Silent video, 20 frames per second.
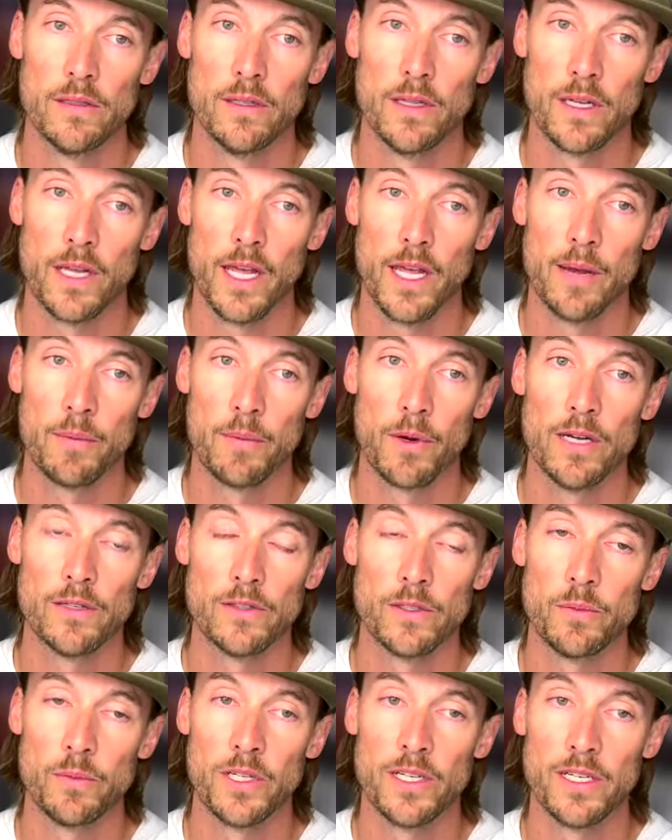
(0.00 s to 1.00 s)

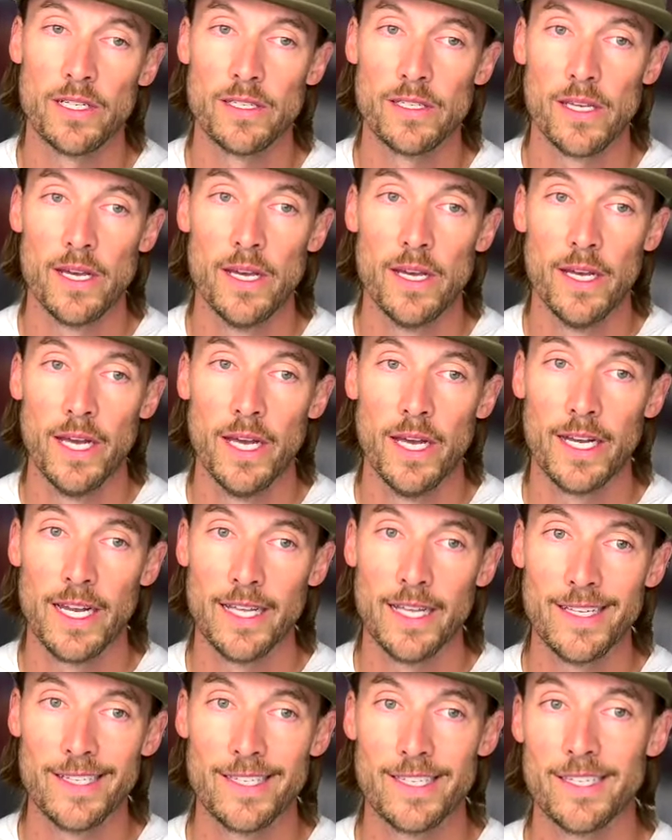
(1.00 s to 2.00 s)
campgrounds, because
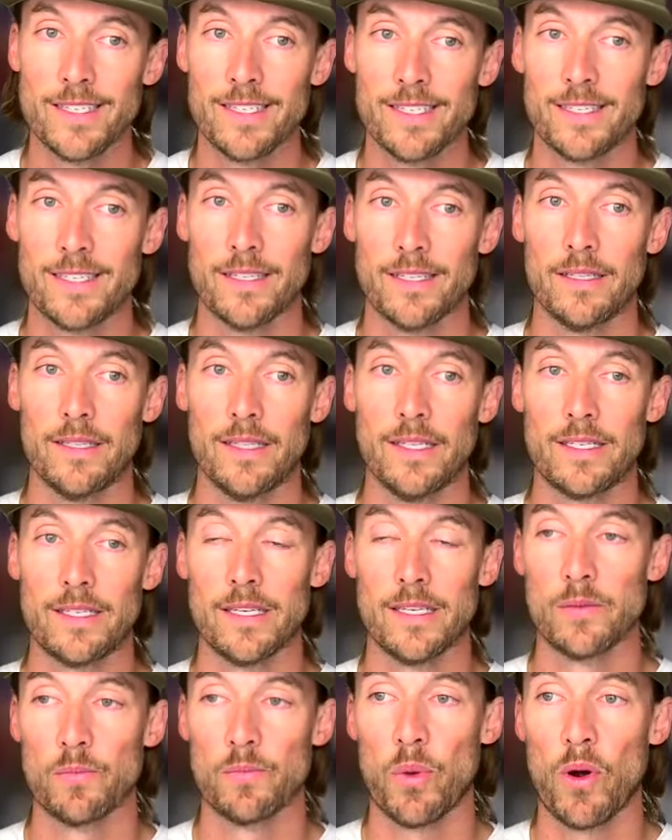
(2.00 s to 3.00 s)
again, this
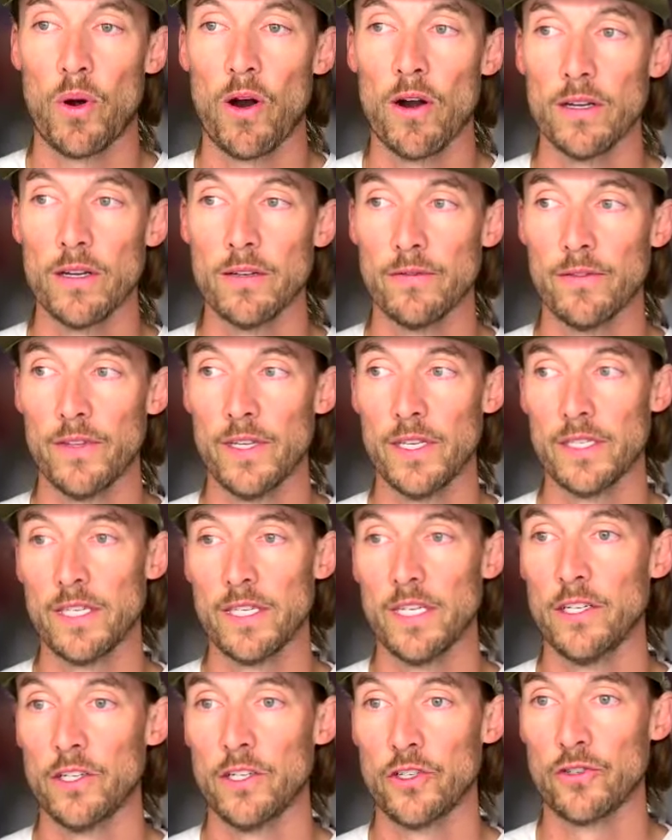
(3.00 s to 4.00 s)
is part of this
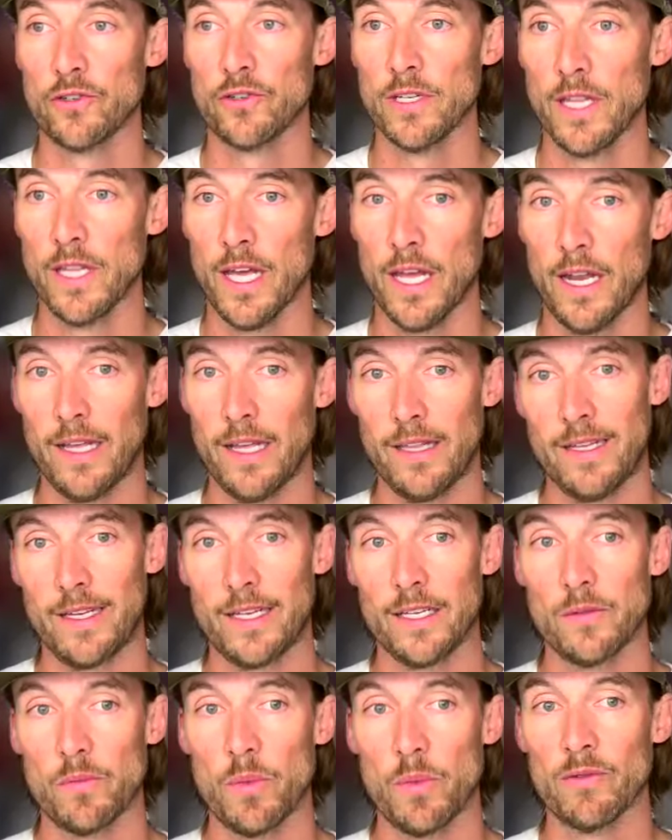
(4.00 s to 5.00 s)
industry that I think
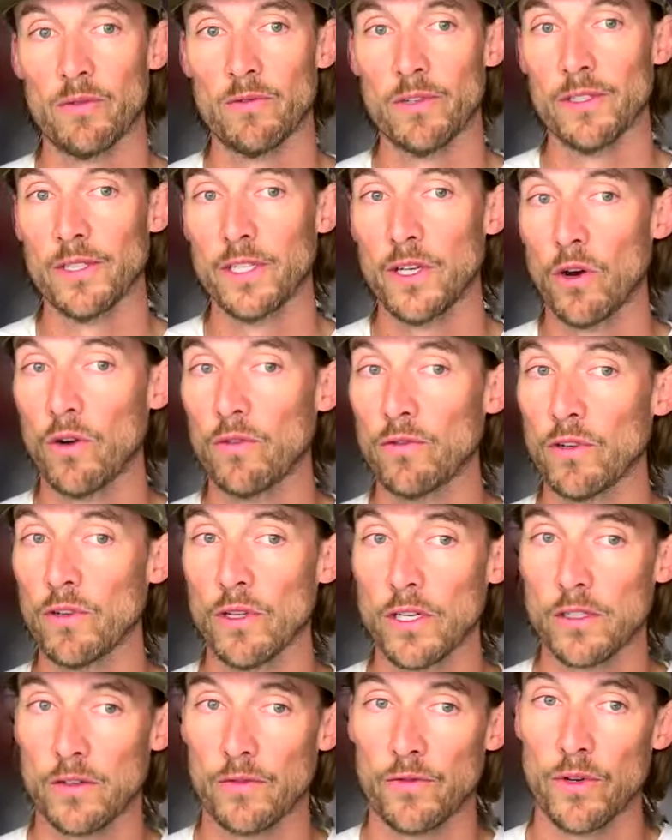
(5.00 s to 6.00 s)
has been really
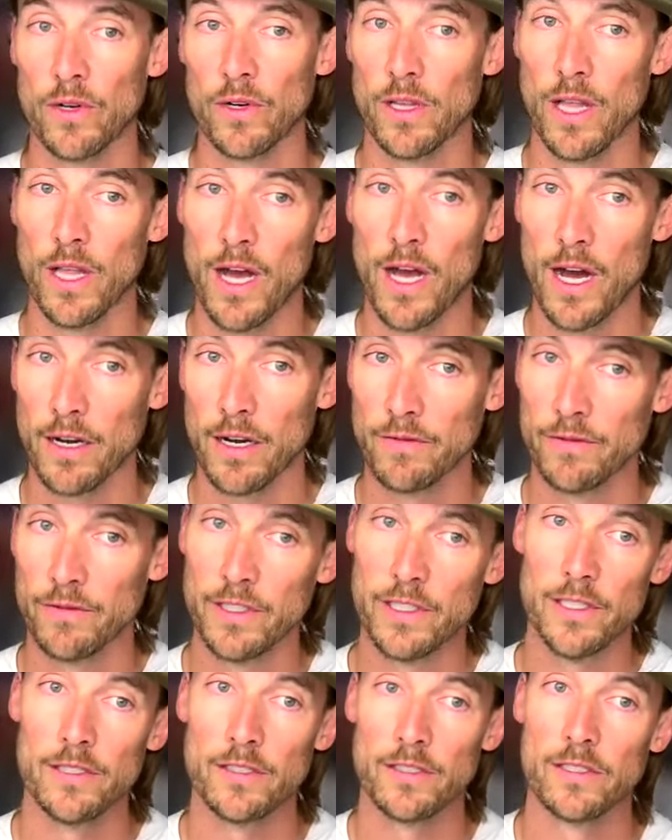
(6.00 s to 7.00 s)
overlooked for a lot of
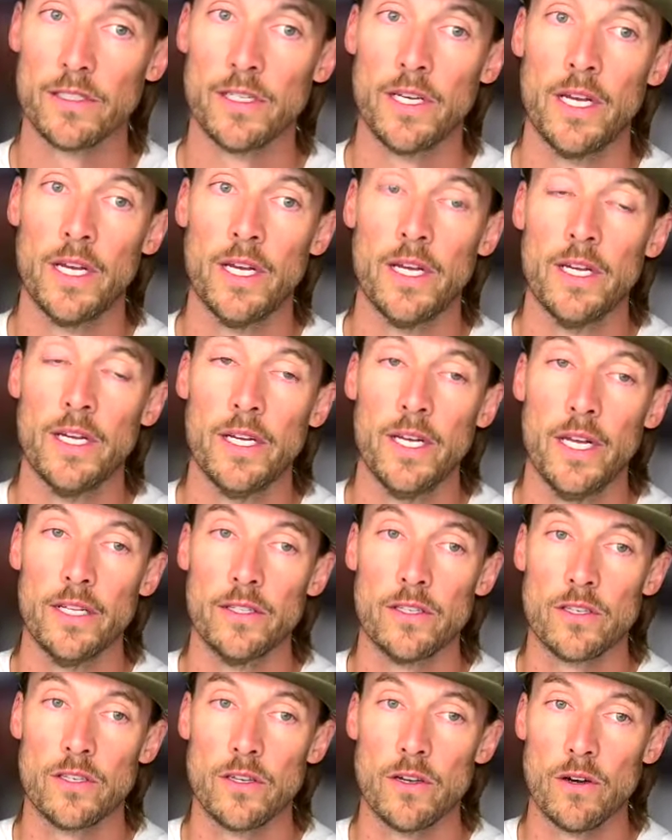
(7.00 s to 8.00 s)
years.
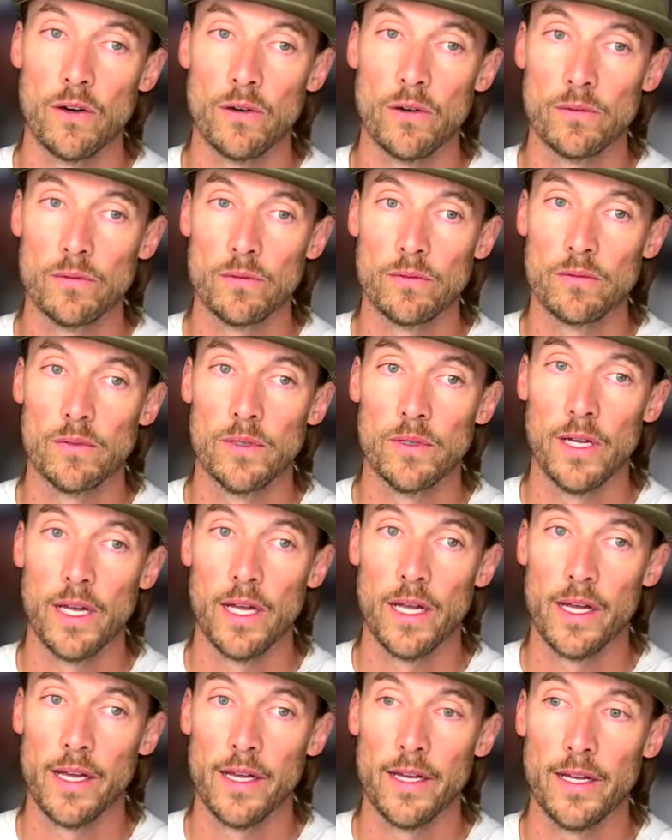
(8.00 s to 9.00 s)
And so
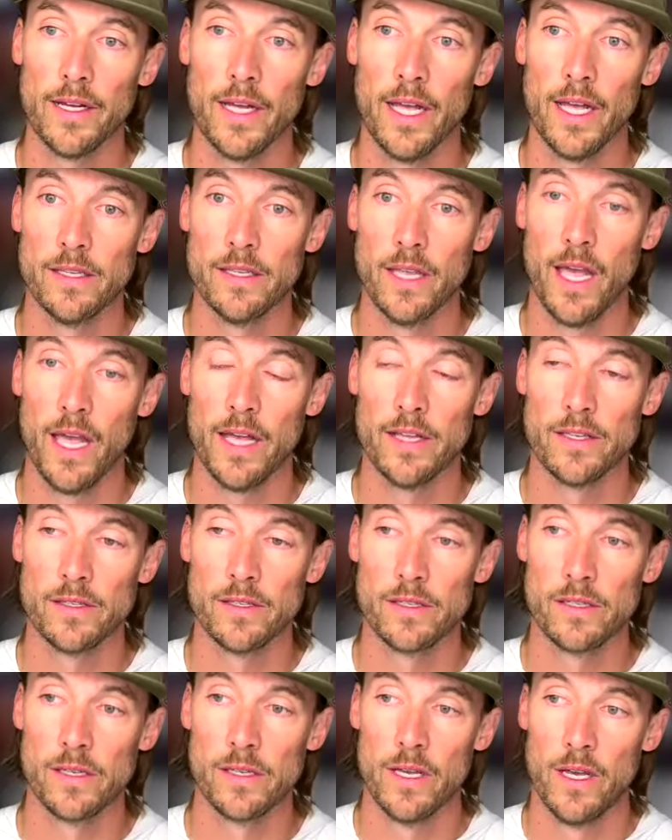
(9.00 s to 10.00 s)

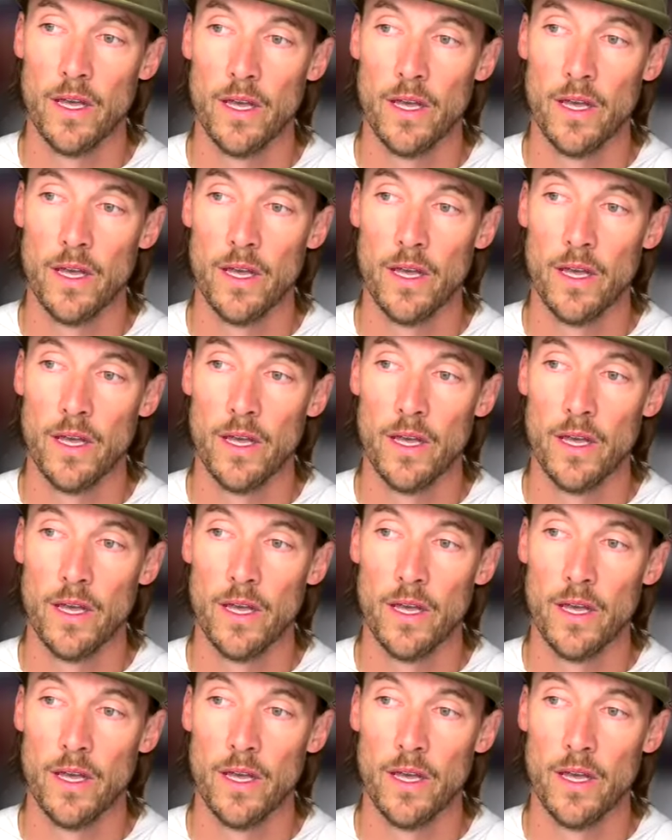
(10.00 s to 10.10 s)
as